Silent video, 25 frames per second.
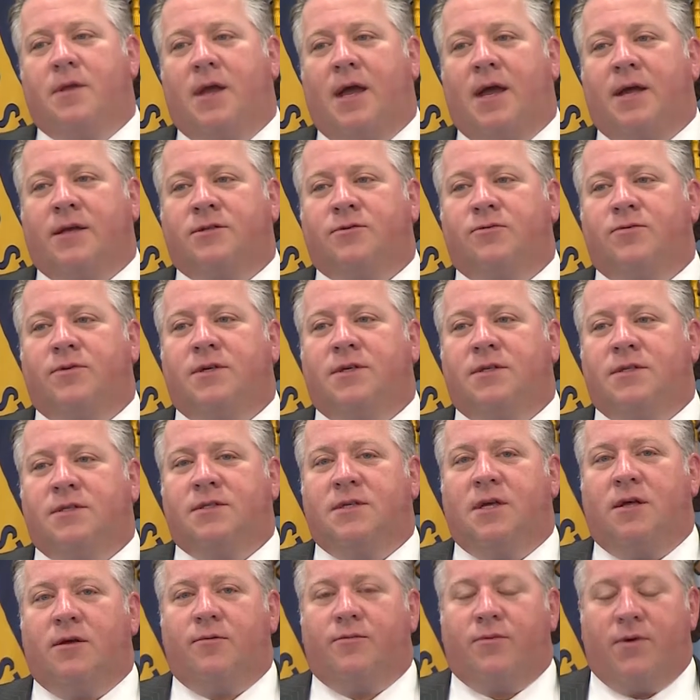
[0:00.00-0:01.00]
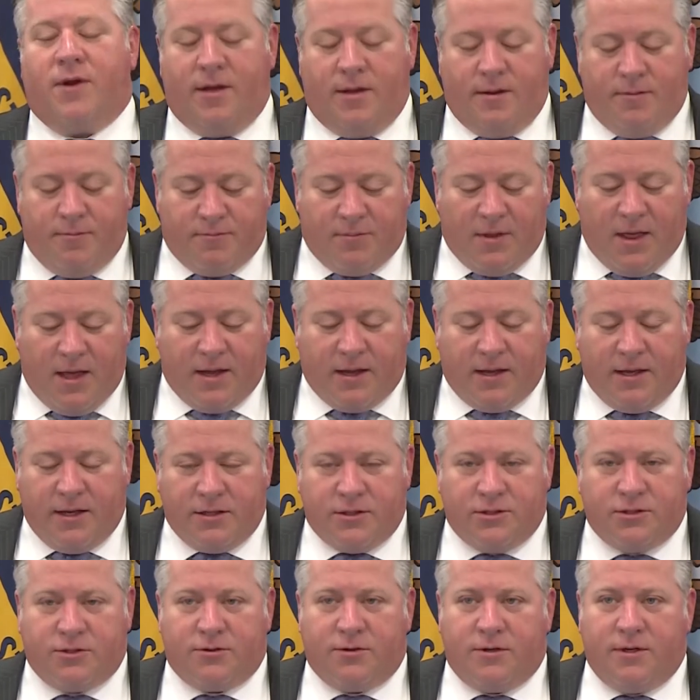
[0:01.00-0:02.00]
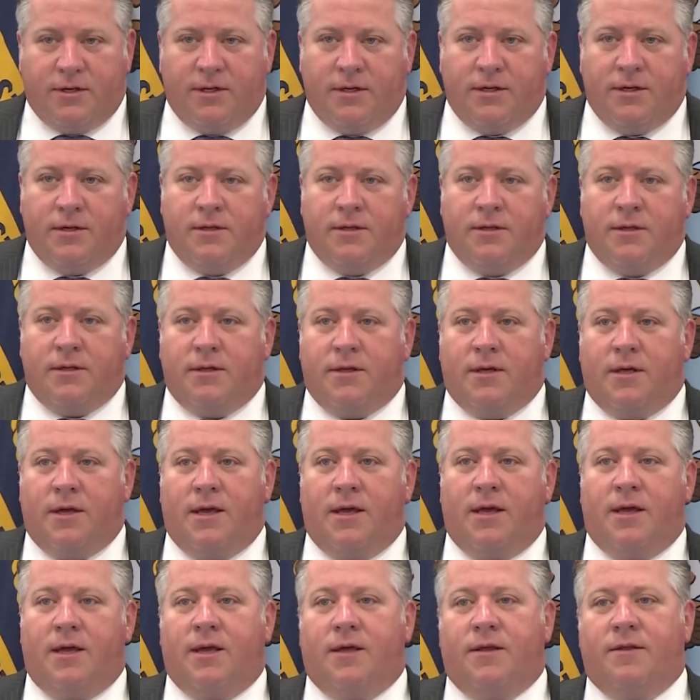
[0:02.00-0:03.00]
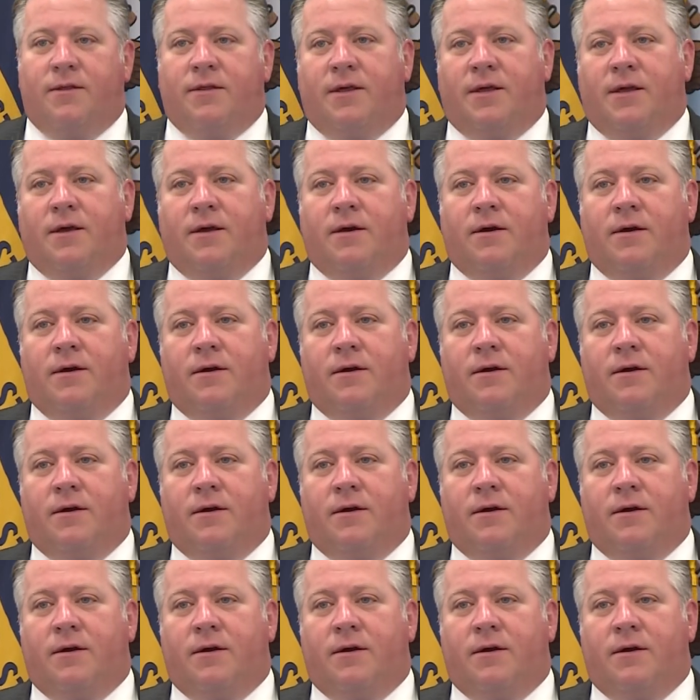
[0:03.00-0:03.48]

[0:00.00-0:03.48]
as we celebrate Black history and the